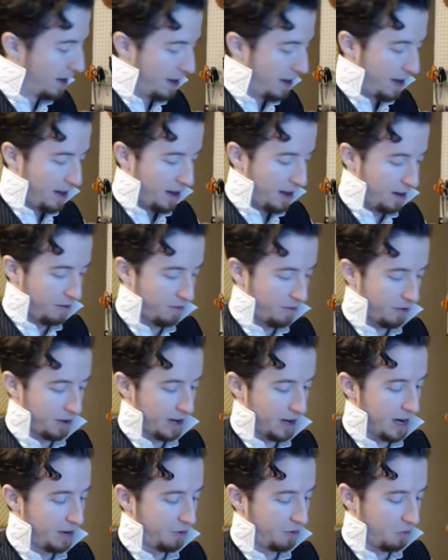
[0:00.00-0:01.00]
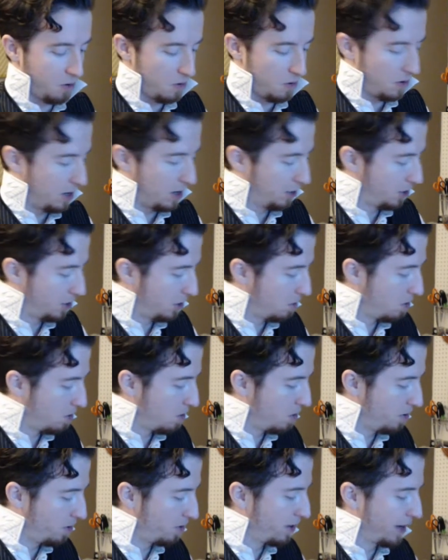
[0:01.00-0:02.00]
And for the guys who are watching who are
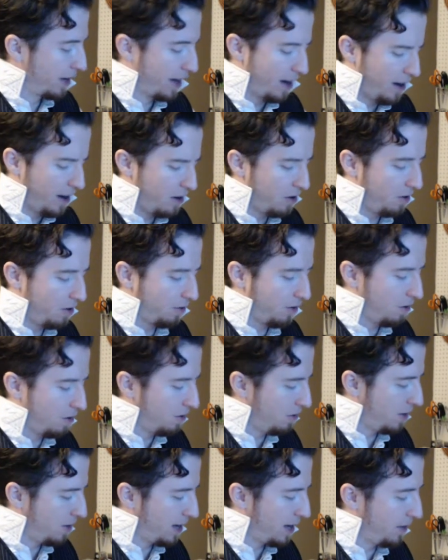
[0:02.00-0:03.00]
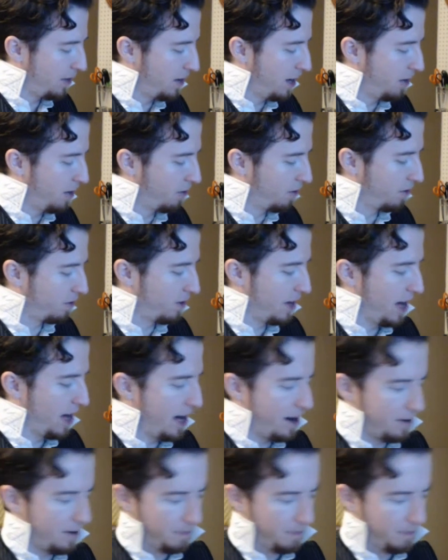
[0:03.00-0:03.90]
wondering, can I also do that? The answer is yeah.